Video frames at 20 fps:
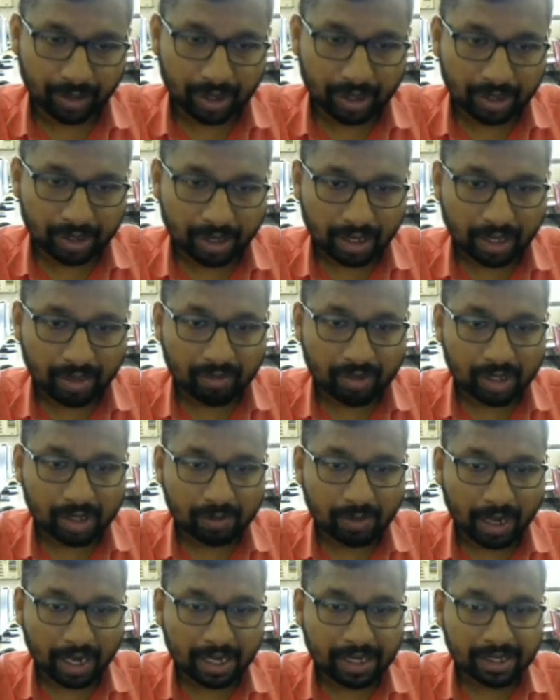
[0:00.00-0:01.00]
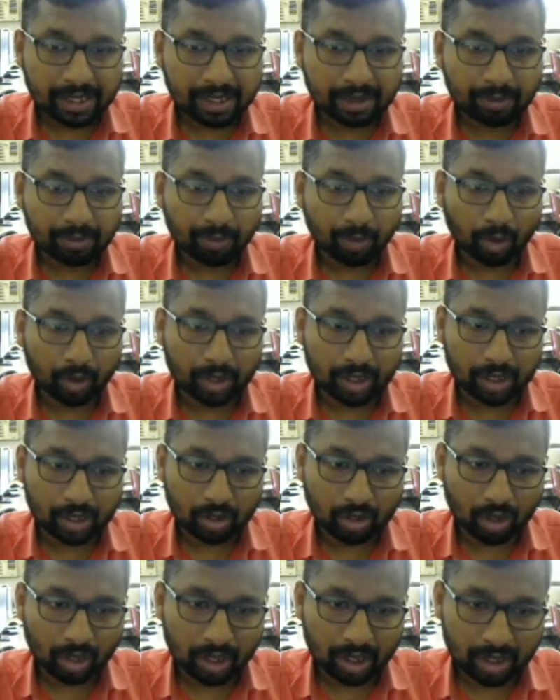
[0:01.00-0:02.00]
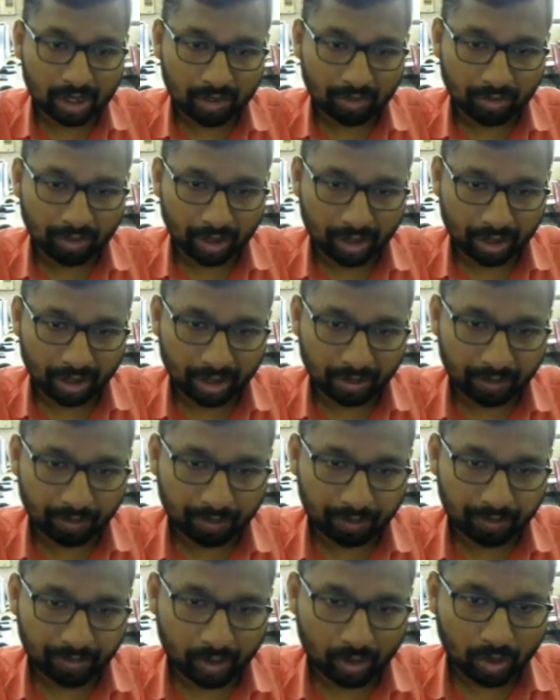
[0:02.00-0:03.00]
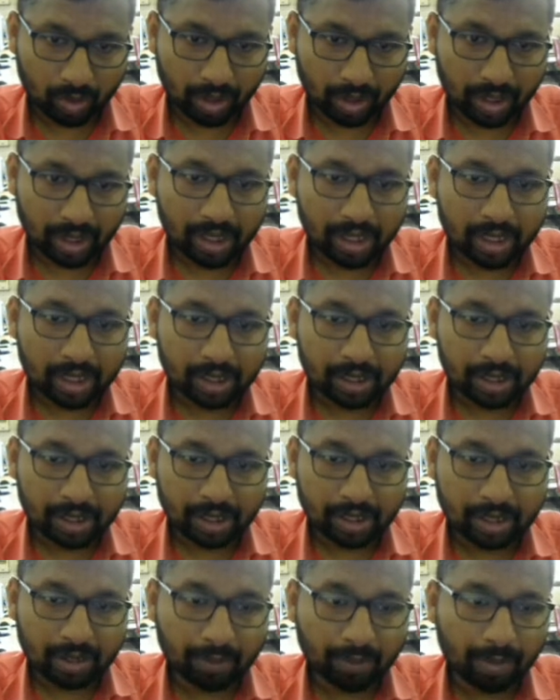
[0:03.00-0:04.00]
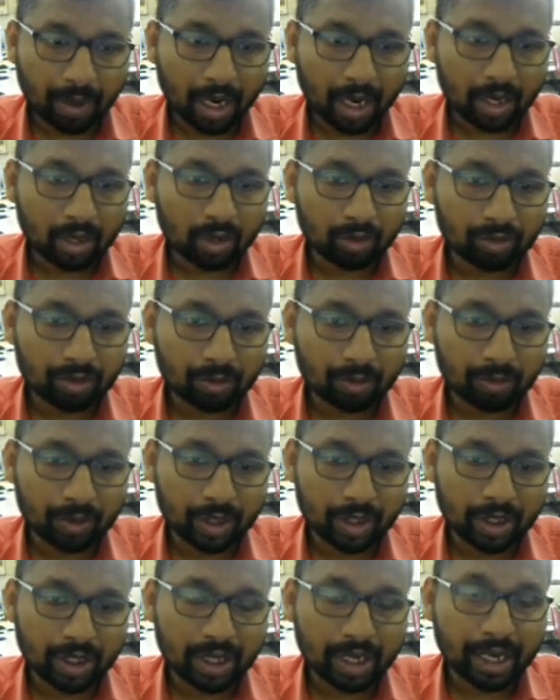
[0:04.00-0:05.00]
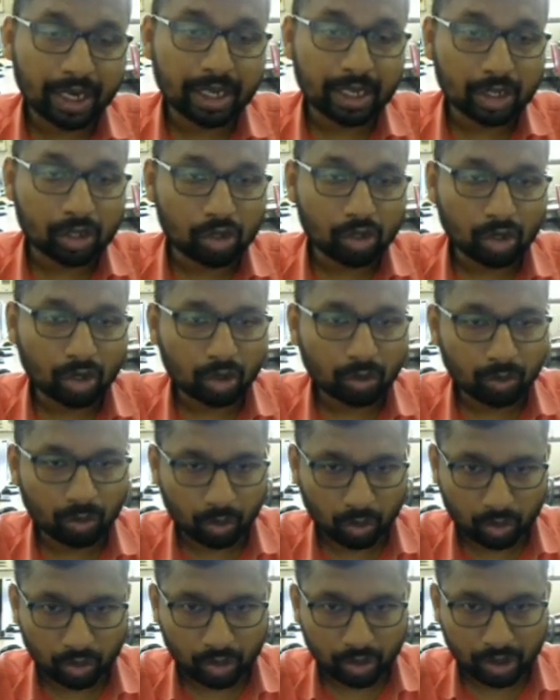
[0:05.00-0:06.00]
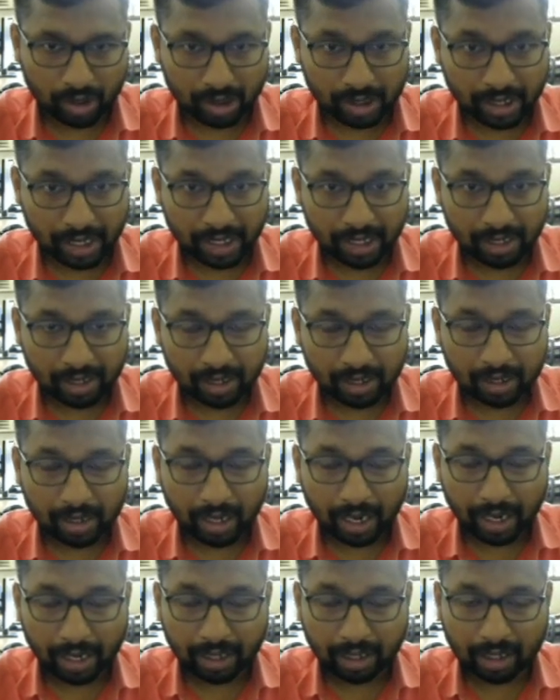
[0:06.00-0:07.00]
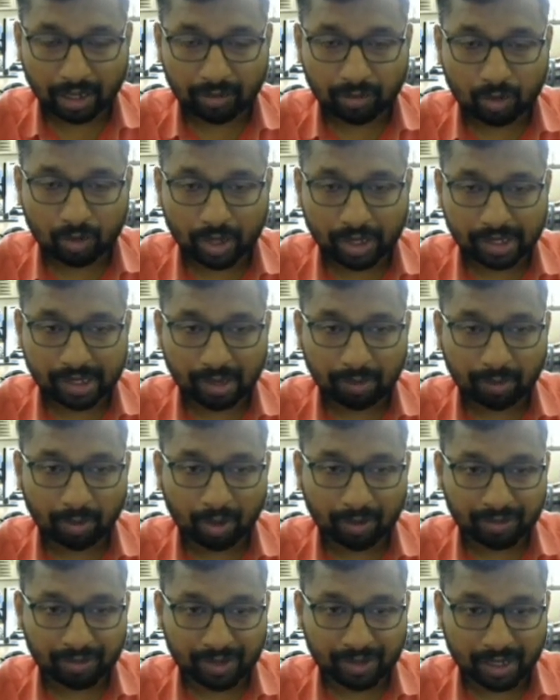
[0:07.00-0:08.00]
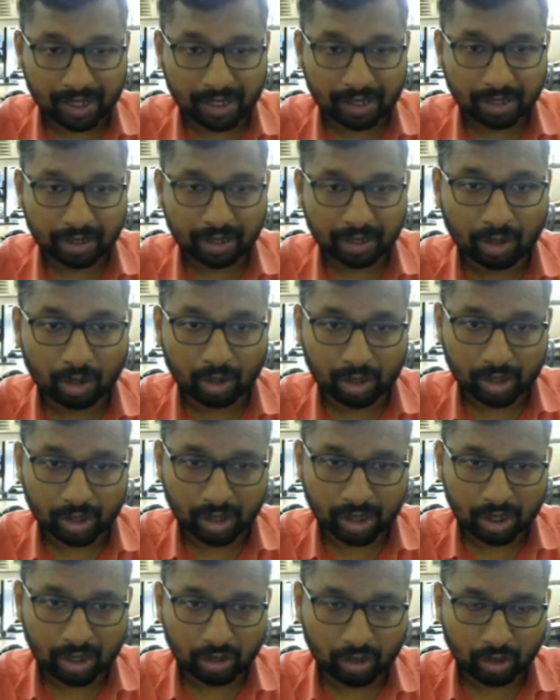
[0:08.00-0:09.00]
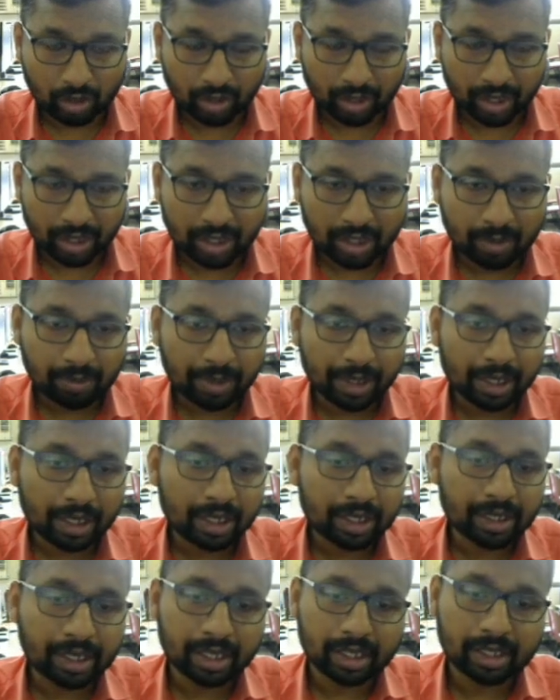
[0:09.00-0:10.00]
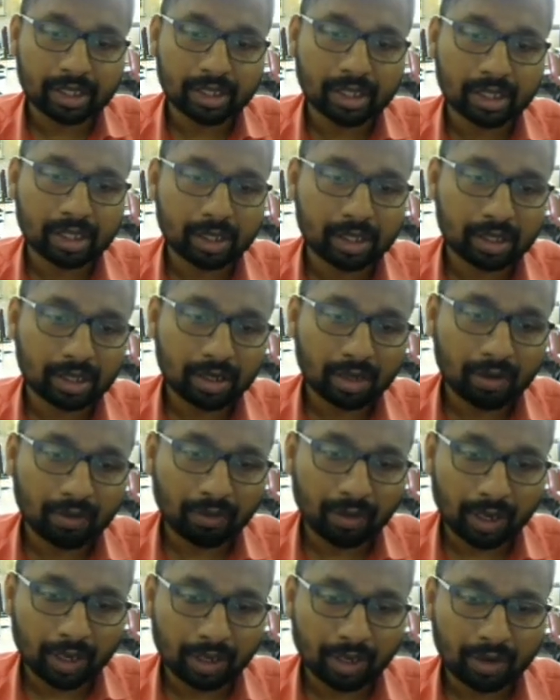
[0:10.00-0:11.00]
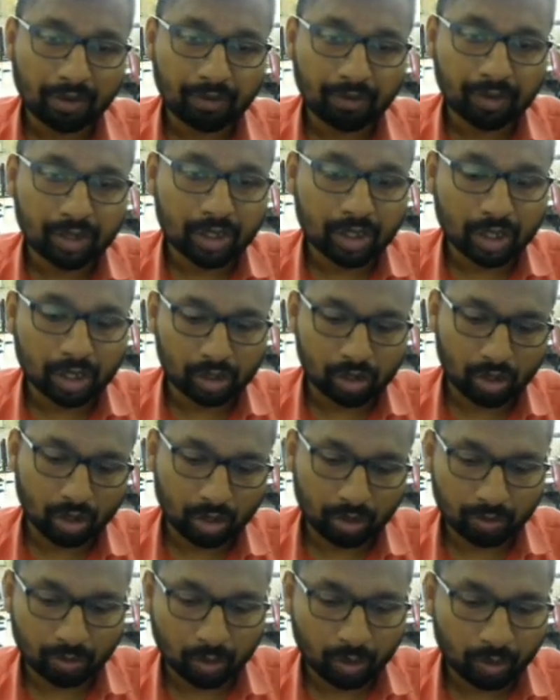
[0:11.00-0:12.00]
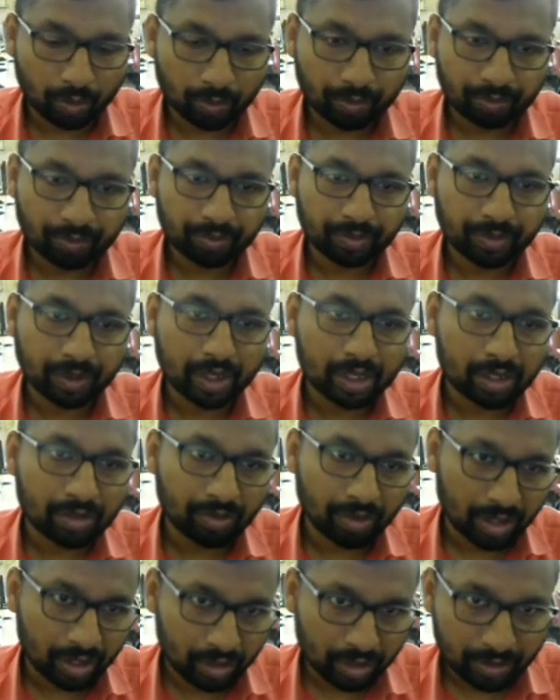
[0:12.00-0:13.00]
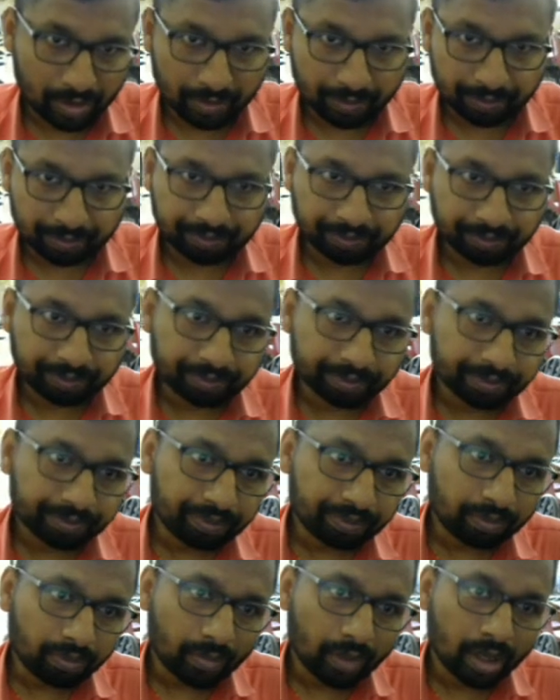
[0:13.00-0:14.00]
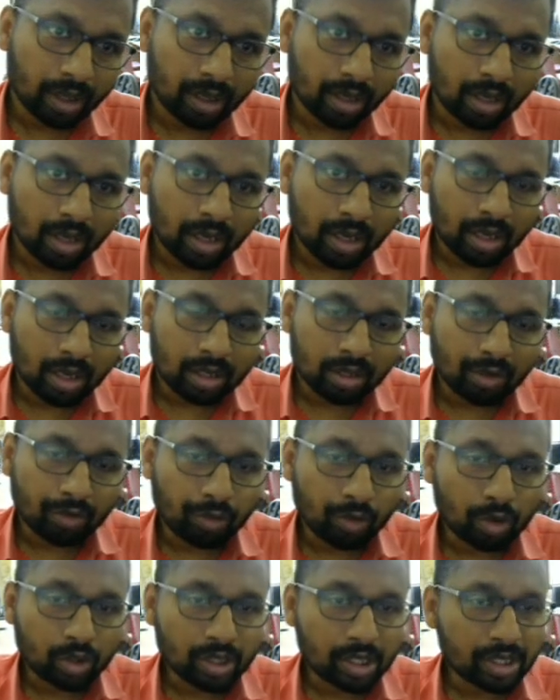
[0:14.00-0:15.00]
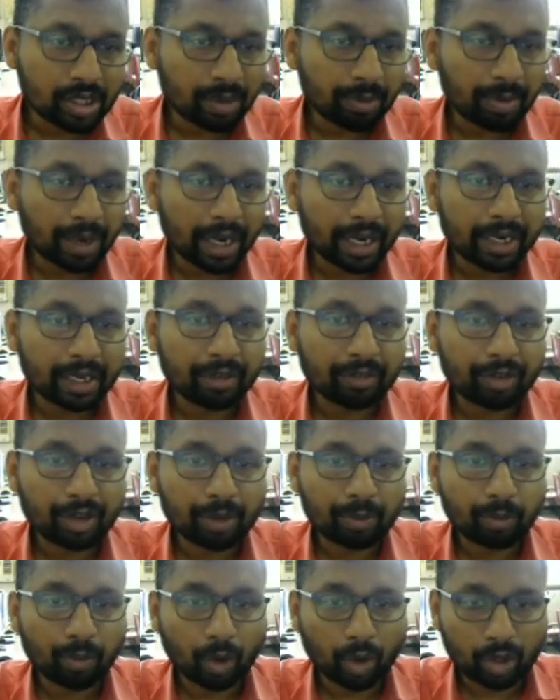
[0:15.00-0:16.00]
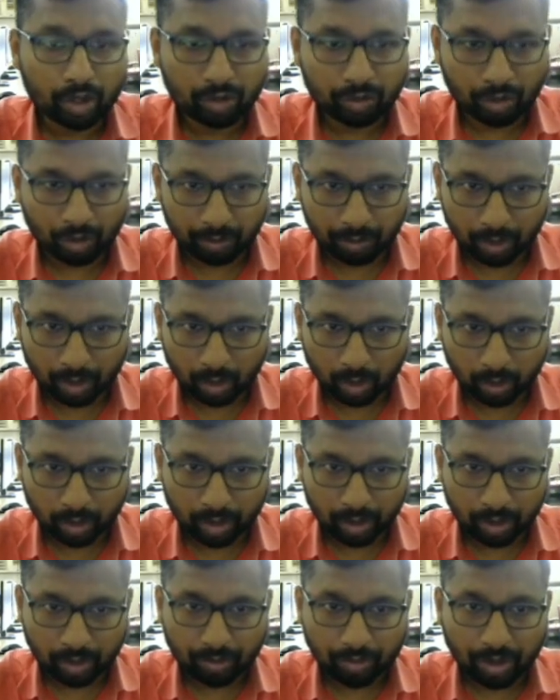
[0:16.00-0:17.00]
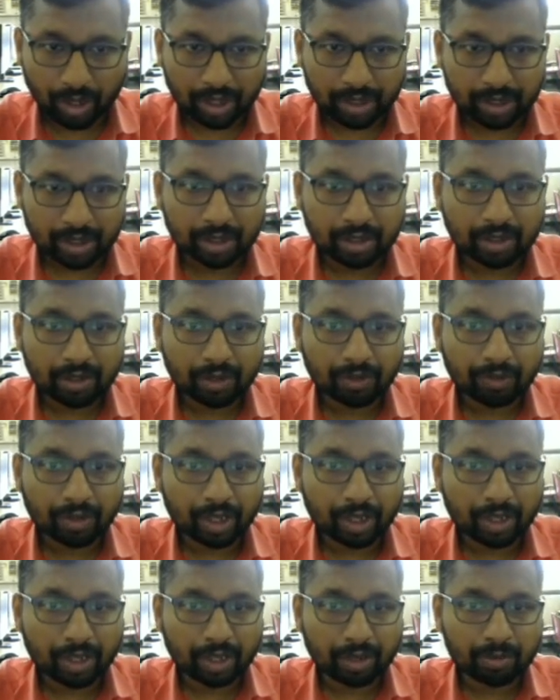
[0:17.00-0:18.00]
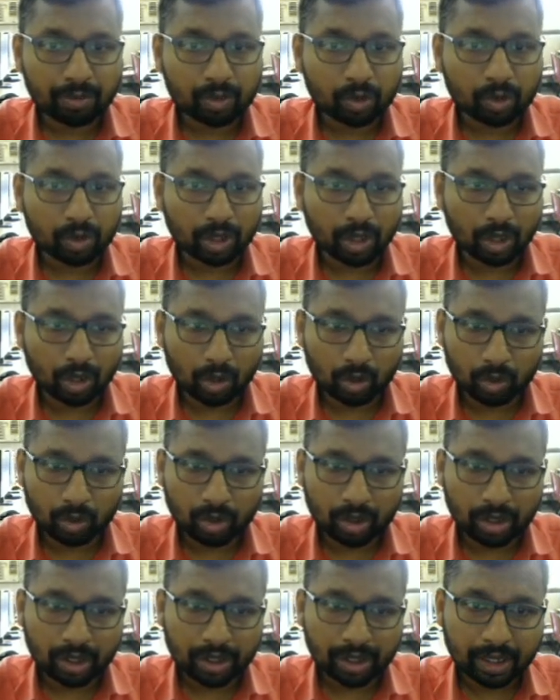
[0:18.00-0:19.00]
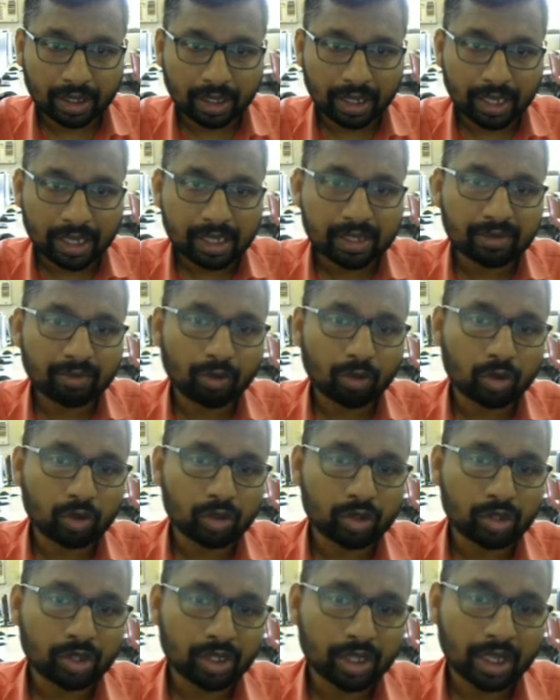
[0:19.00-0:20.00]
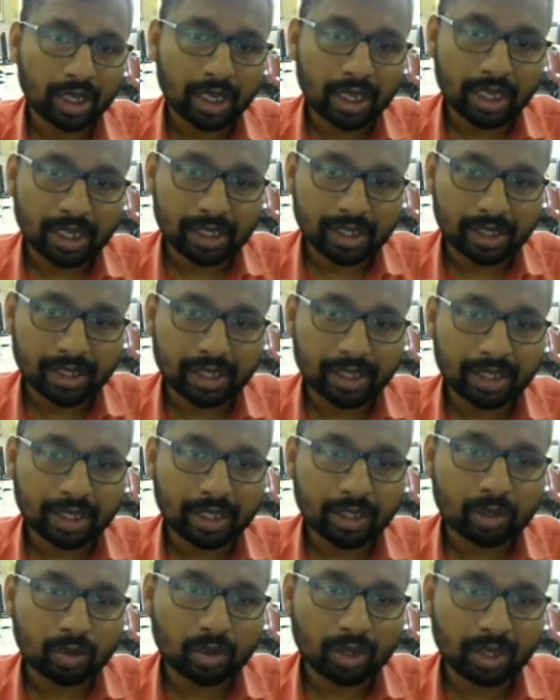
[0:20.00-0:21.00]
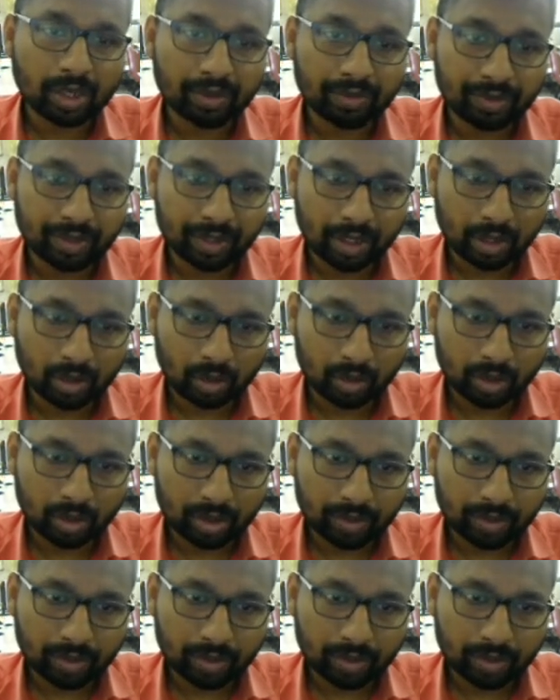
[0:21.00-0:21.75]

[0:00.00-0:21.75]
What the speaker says: The lever's balancing point is called as a fulcrum. Okay, this is a part of the machine that does not move. Just like I gave you example of scissor a seesaw. In the middle there is this fulcrum which does not move. It is fixed. The force is applied at different points from the load. Farther the fulcrum to the load, less force is needed to lift the load.